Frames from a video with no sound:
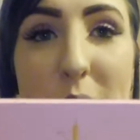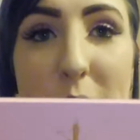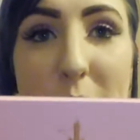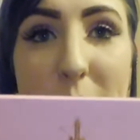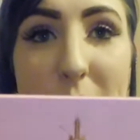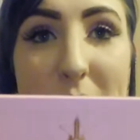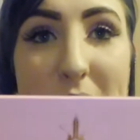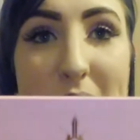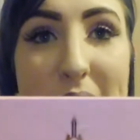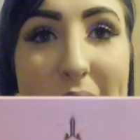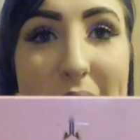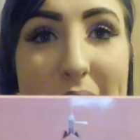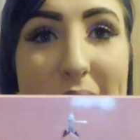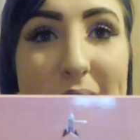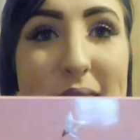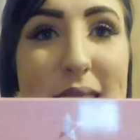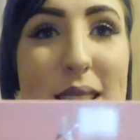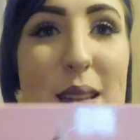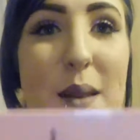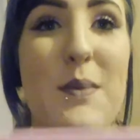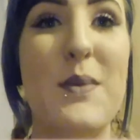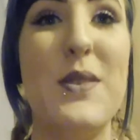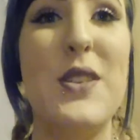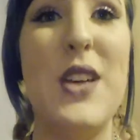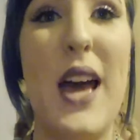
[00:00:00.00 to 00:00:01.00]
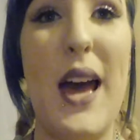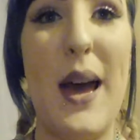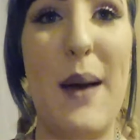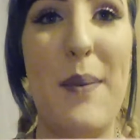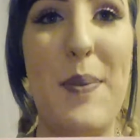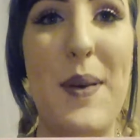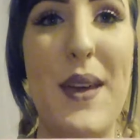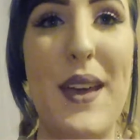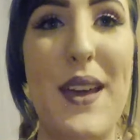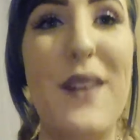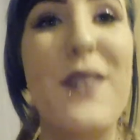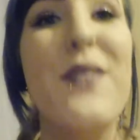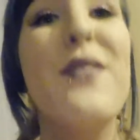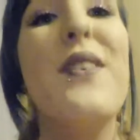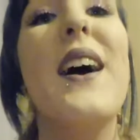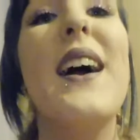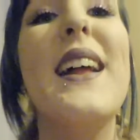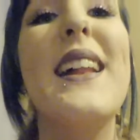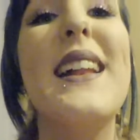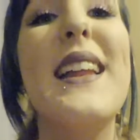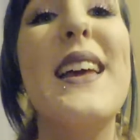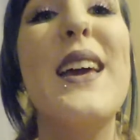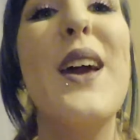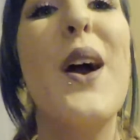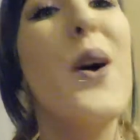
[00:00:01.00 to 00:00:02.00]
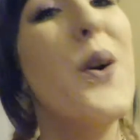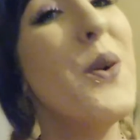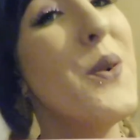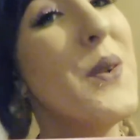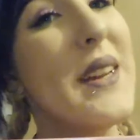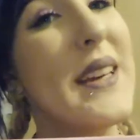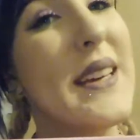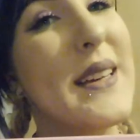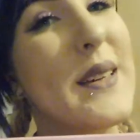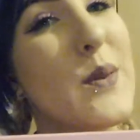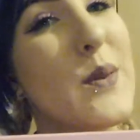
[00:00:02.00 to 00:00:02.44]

But yes, I'm so happy I finally own it.